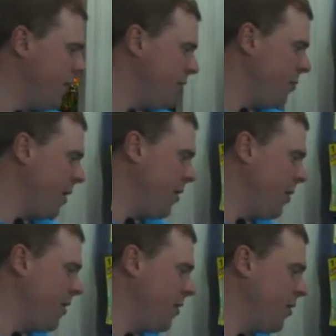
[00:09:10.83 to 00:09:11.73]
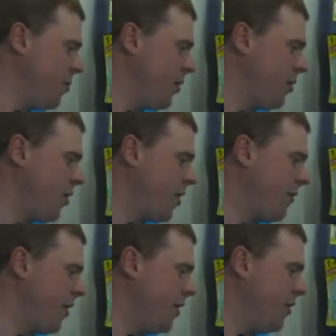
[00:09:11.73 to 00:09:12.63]
The device isn't
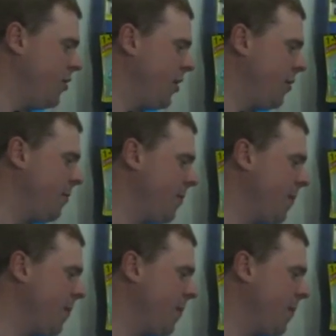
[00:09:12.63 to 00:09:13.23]
really, as a